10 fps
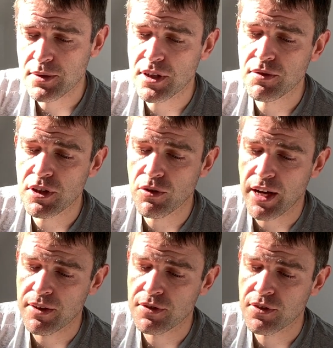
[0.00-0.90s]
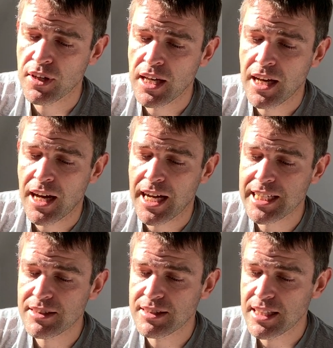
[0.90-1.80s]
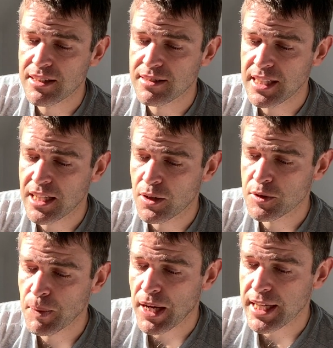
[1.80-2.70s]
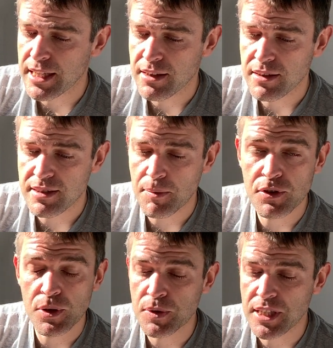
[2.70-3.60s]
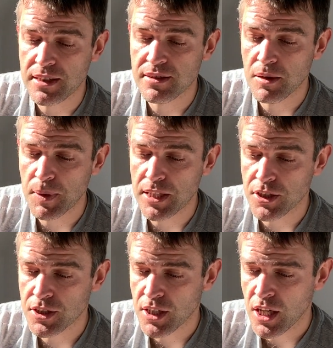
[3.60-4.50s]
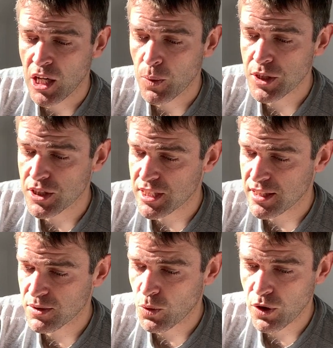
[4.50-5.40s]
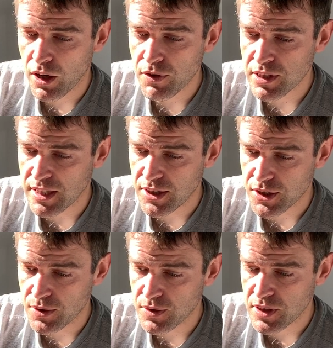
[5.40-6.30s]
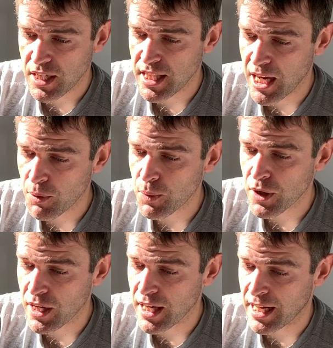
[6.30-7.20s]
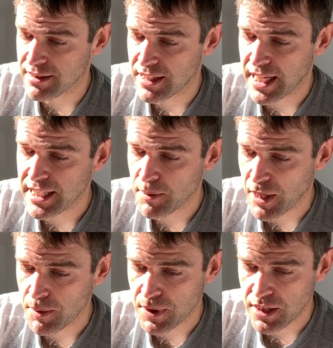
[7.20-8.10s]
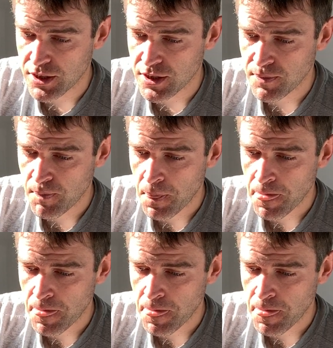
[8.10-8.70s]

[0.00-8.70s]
out over the graves. I could see the sea close by. The cemetery was next to the beach. We just had to walk over the sand dunes, and there we were at Lady Bay Beach.